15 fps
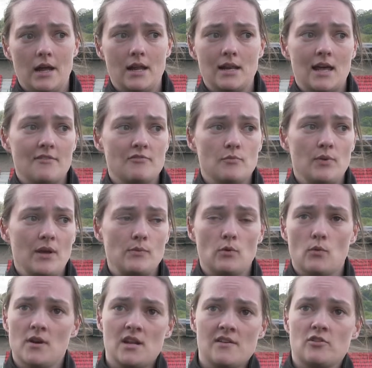11
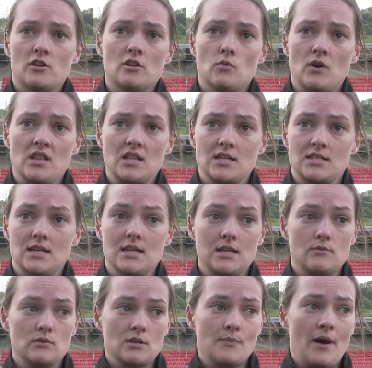people were never going to win this league.
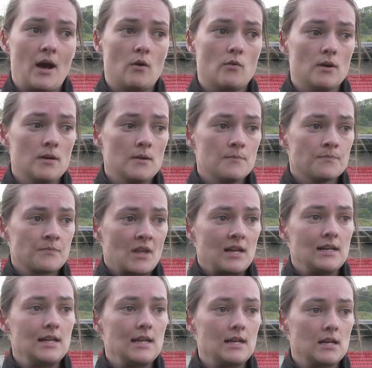It was about
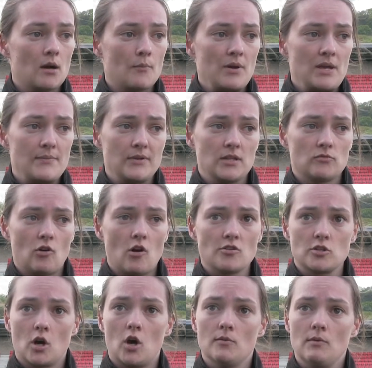leaning on people at the
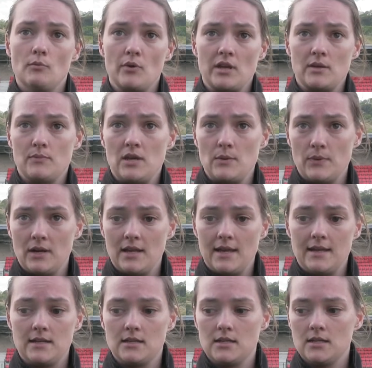right time and bringing people
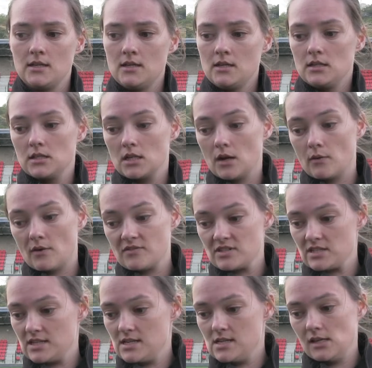in, and you know,
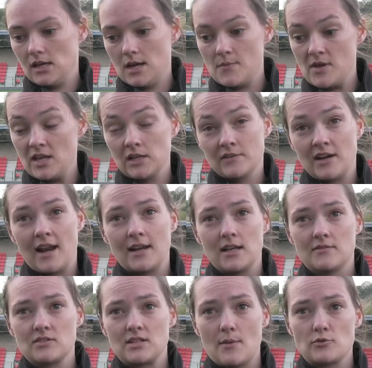obviously Amelia and
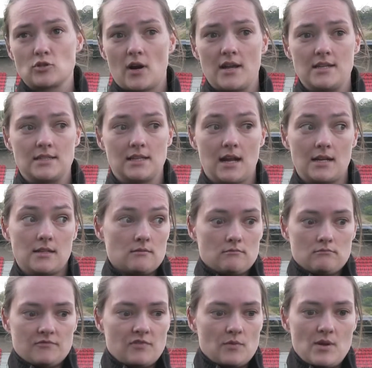Ellie have stepped straight into that,
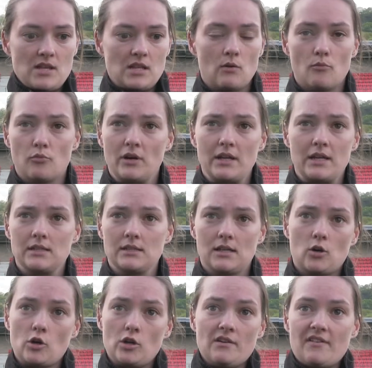and for me they were brilliant.
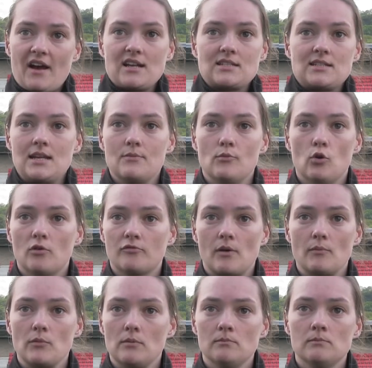I couldn't have asked any more
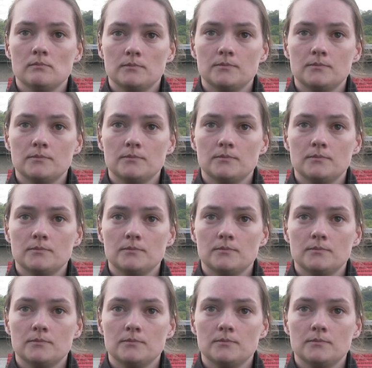from them.